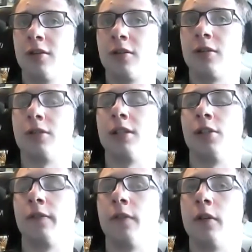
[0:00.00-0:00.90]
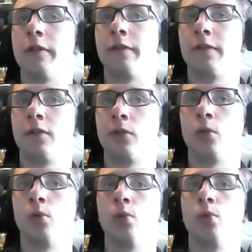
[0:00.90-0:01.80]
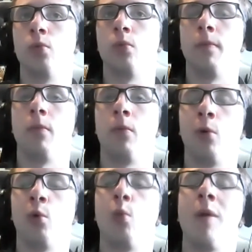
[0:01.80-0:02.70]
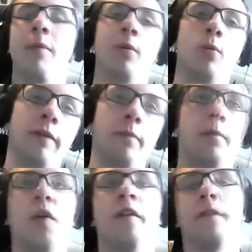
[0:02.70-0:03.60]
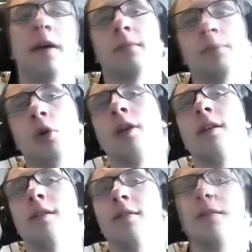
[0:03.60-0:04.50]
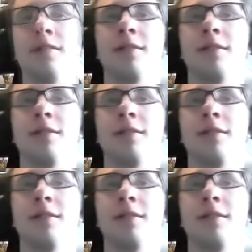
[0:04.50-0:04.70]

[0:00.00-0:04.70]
because this is full of women with perfect bodies